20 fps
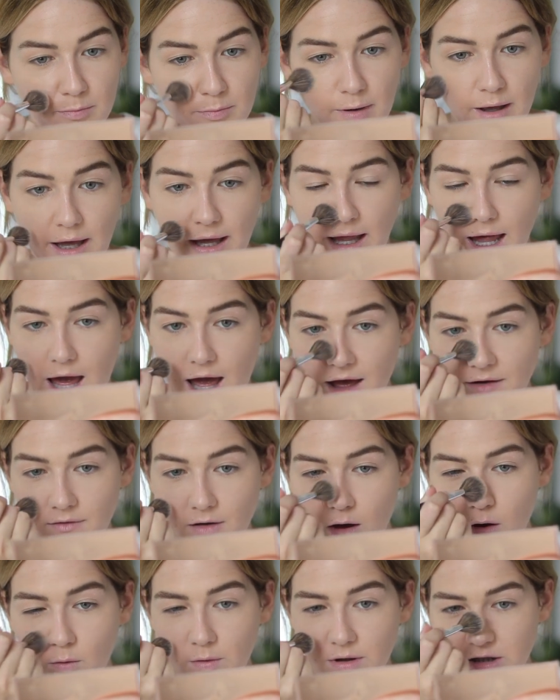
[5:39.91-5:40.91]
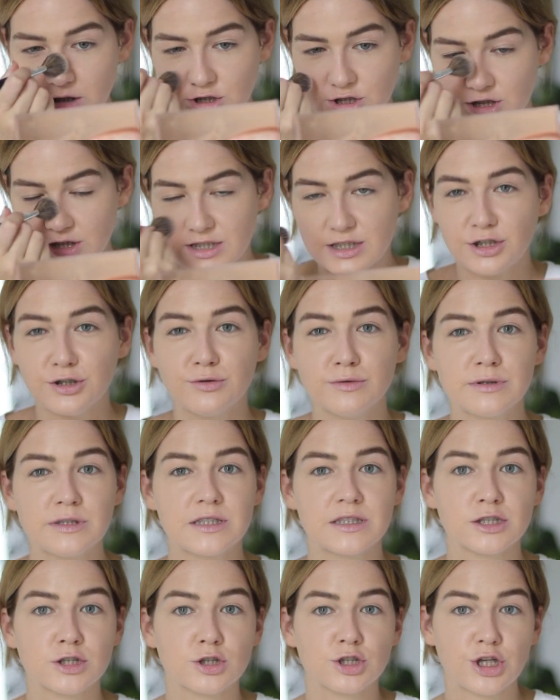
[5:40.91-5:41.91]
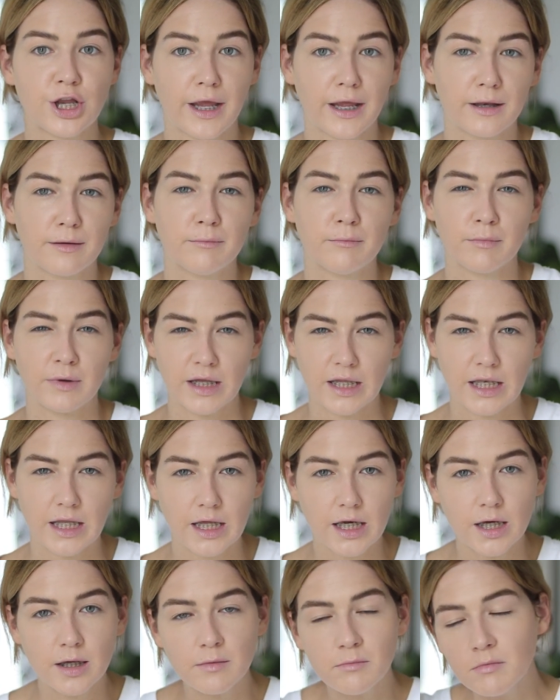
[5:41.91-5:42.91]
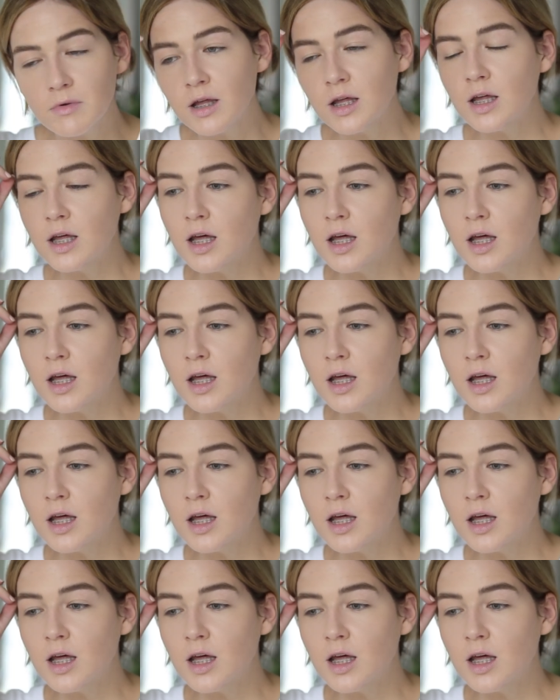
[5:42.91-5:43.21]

But I've always just used the shade medium,